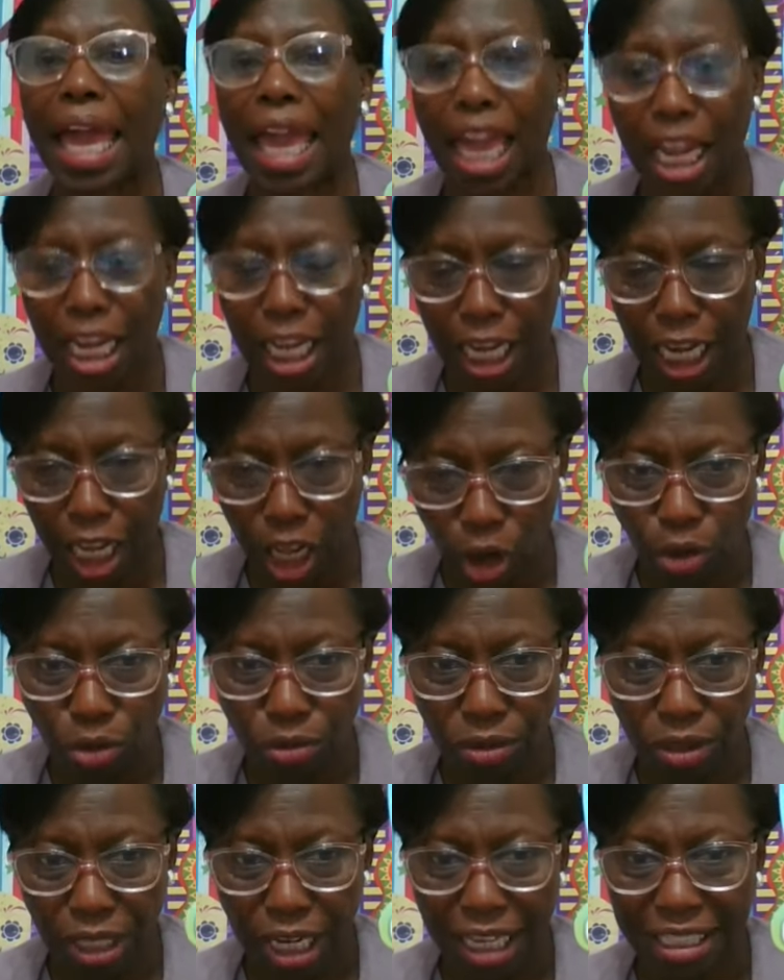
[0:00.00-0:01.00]
El
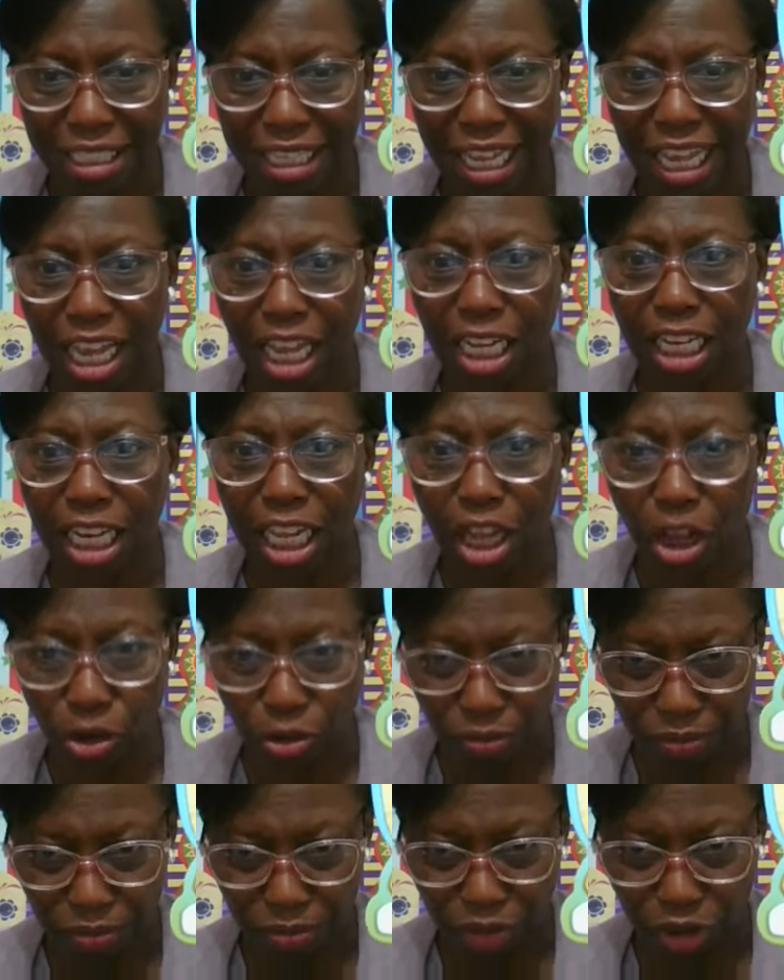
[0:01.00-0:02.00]
León. I say El
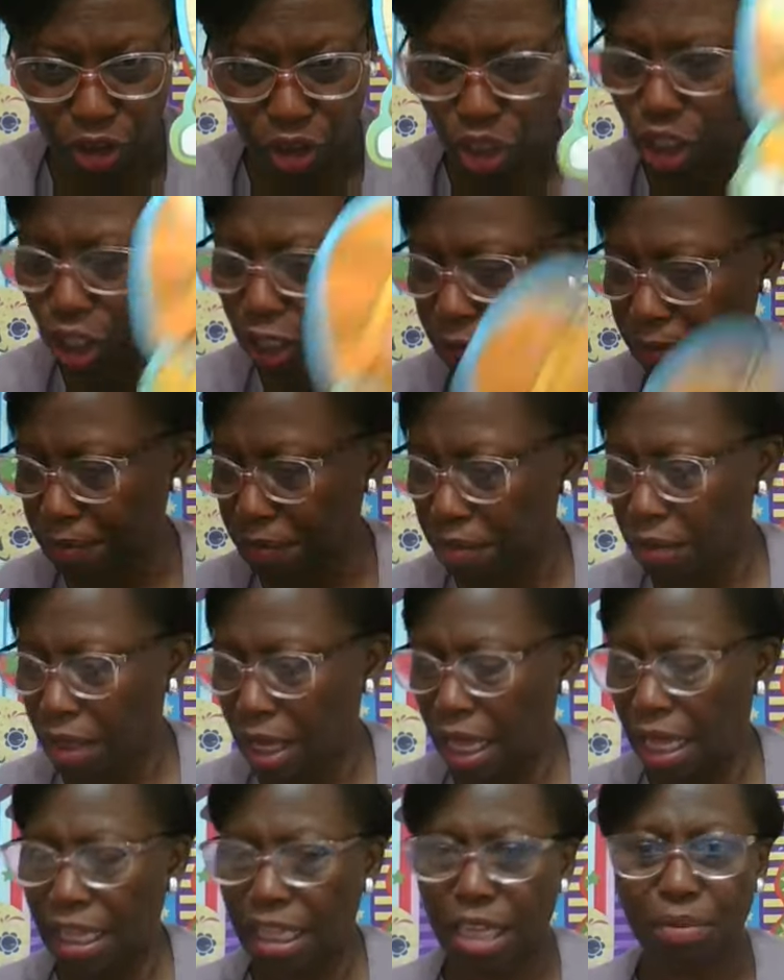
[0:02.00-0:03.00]
León. Good.
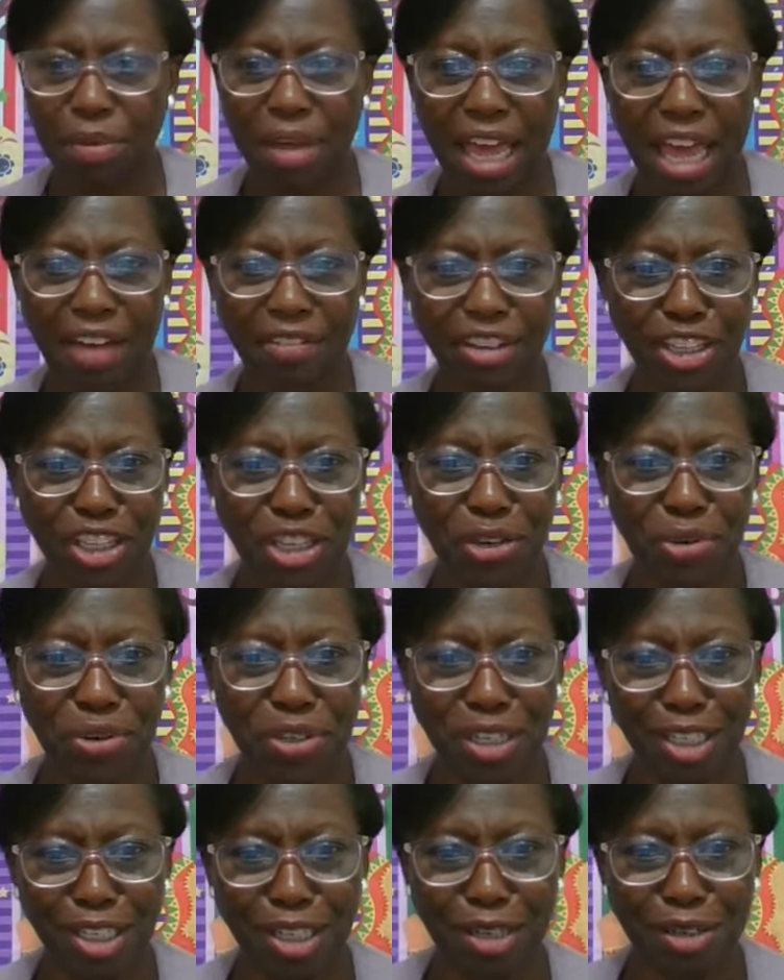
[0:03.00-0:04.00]
Then we have a cute
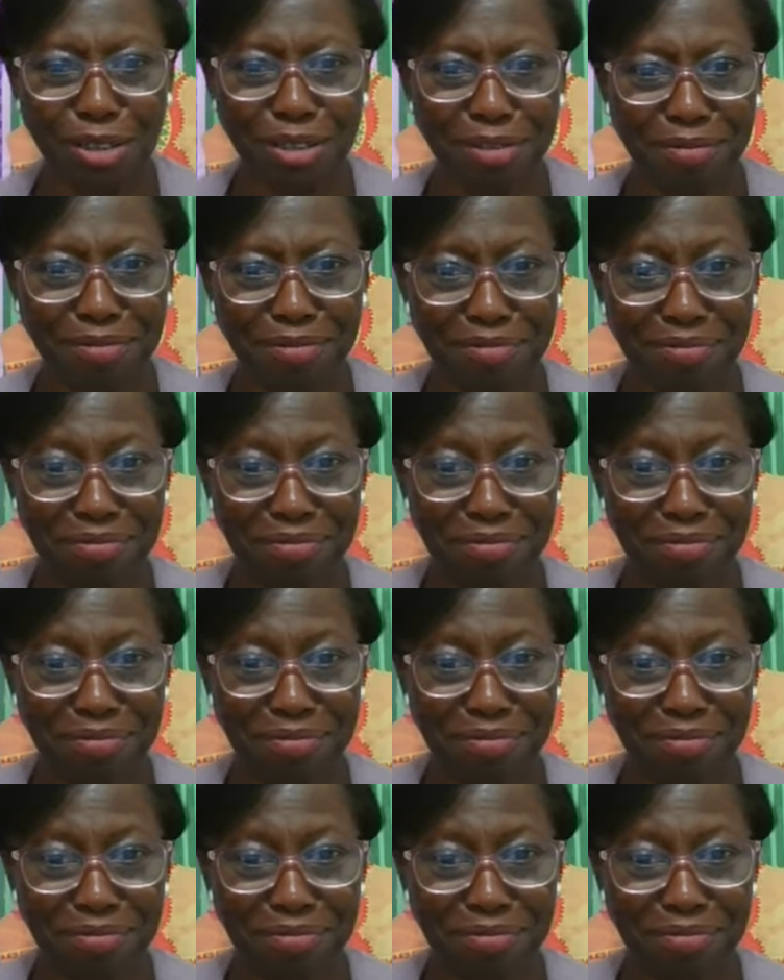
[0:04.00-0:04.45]
little